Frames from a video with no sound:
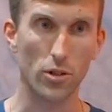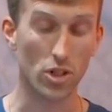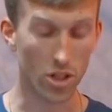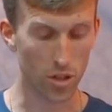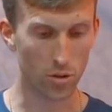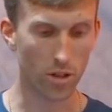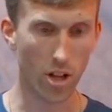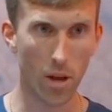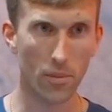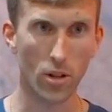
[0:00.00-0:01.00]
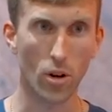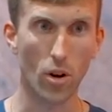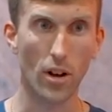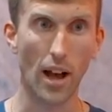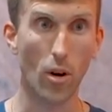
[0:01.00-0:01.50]
traditional climbing
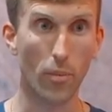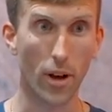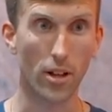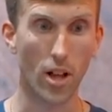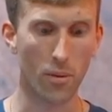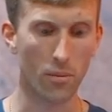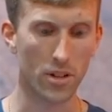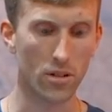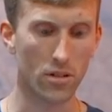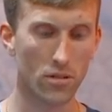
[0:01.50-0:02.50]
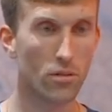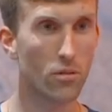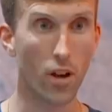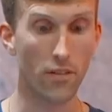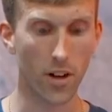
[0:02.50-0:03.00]
or alpine climbing when you
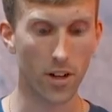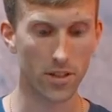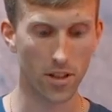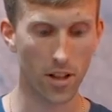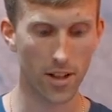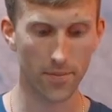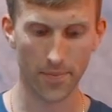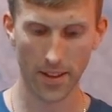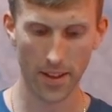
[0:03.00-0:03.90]
want to go fast and light.